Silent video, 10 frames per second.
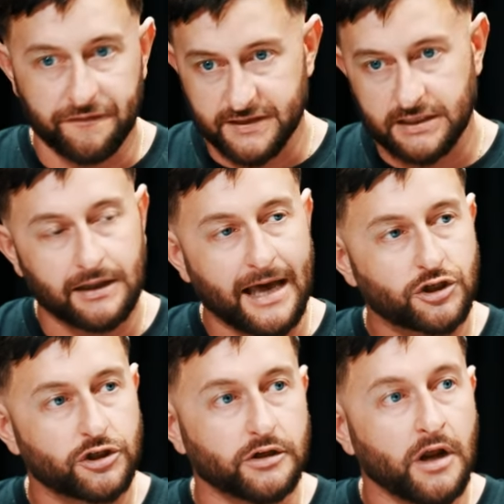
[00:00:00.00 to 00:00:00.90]
physical
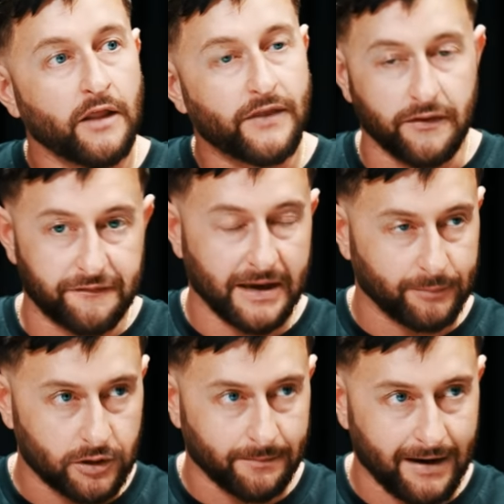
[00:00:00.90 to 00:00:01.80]
action than the
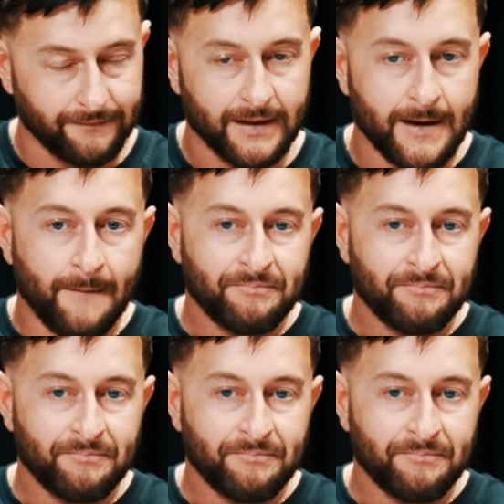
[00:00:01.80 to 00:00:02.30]
verbal command.